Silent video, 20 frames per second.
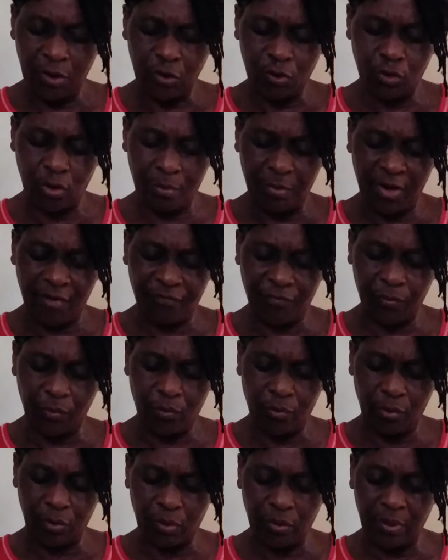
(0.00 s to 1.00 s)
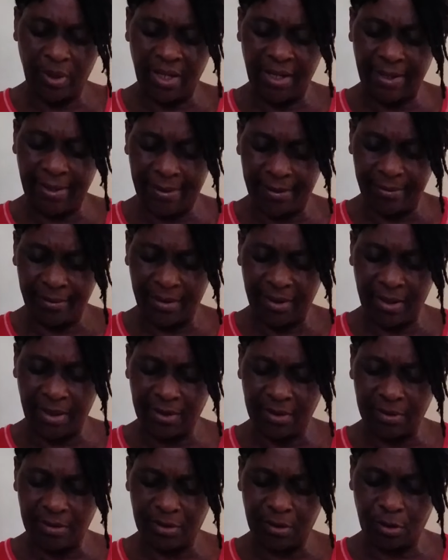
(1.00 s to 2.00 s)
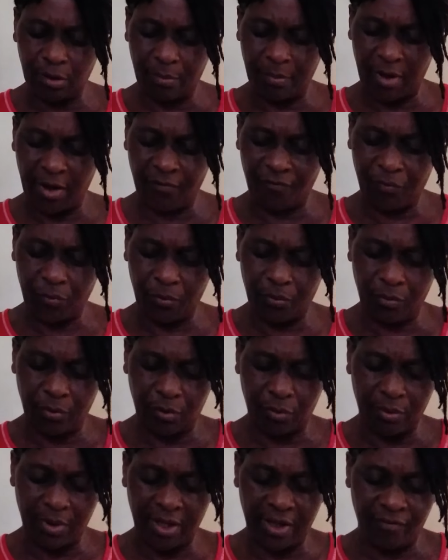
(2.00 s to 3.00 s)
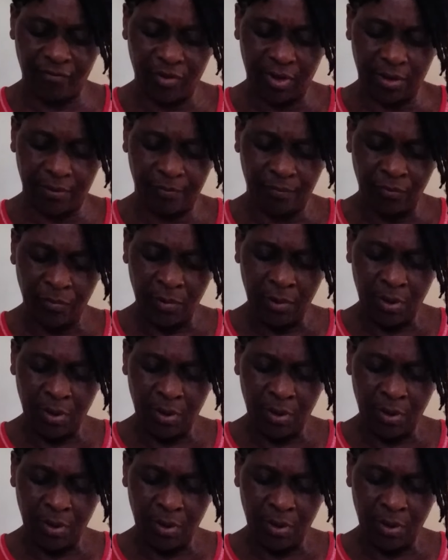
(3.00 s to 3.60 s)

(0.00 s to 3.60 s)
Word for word: Some have to go to hell and some have to go to heaven.